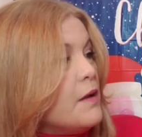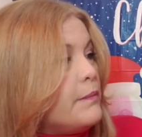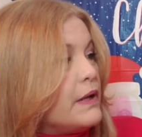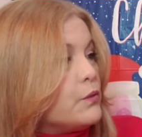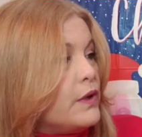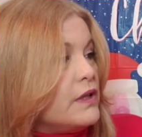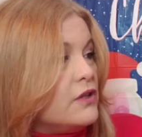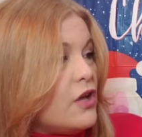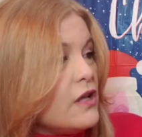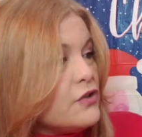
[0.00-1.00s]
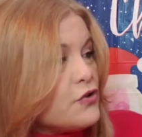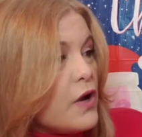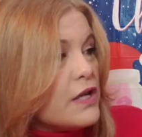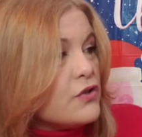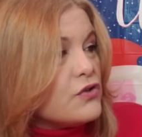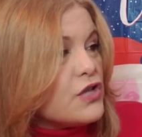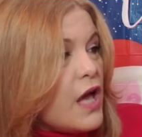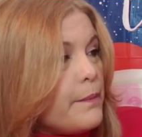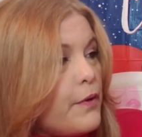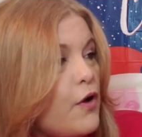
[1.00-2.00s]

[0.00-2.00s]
But when Dot tried to jump